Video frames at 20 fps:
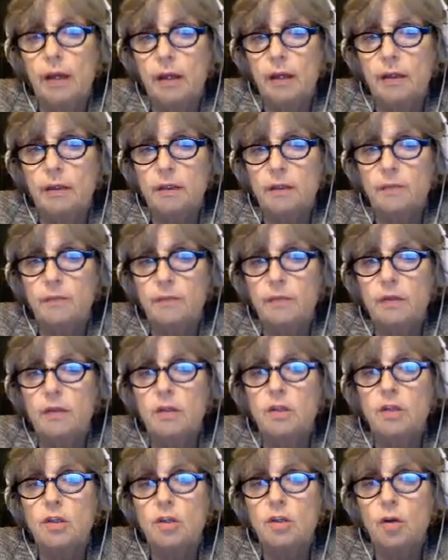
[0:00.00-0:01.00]
eggs,
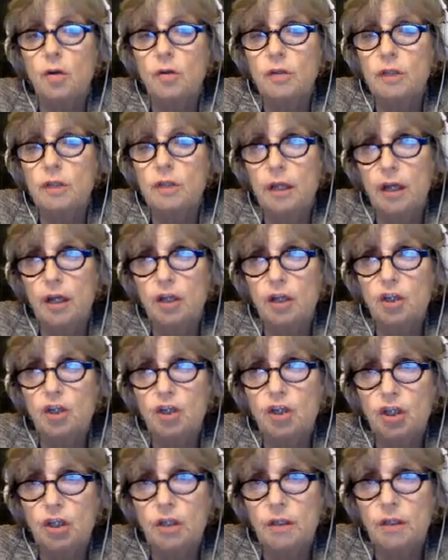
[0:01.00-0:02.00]
salty
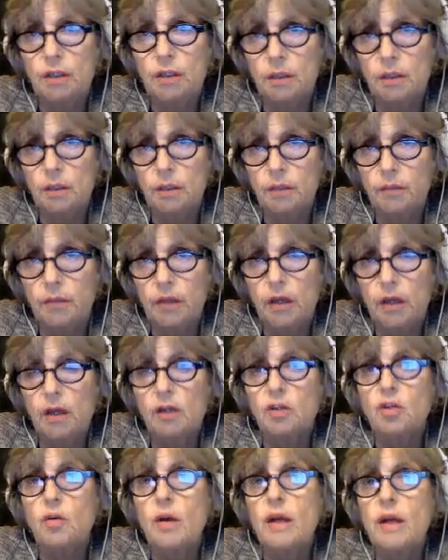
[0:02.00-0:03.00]
aged cheeses.
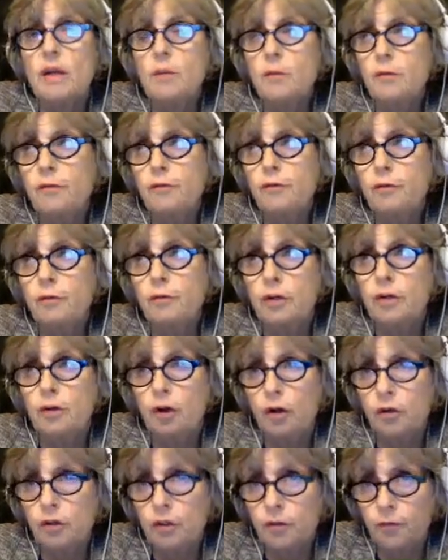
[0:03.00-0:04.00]
So animal food
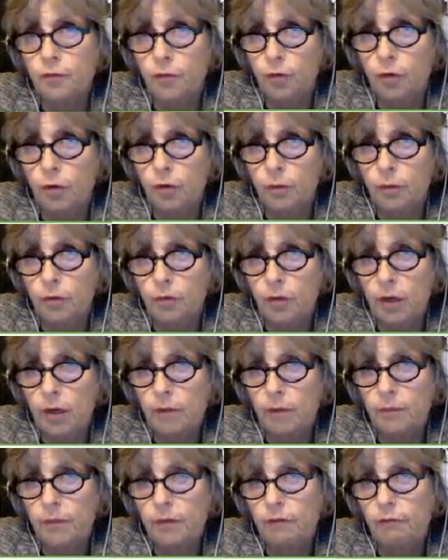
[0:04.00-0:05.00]
in all its forms,
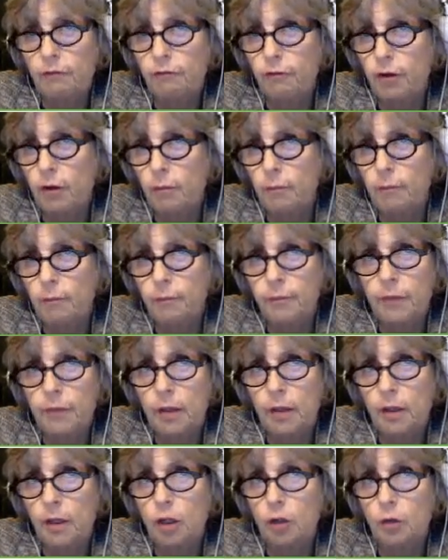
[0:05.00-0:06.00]
right? From
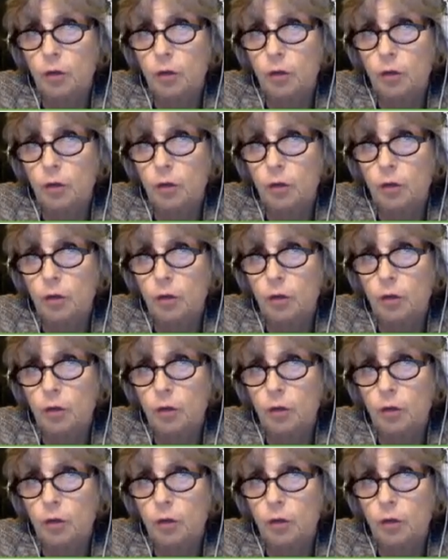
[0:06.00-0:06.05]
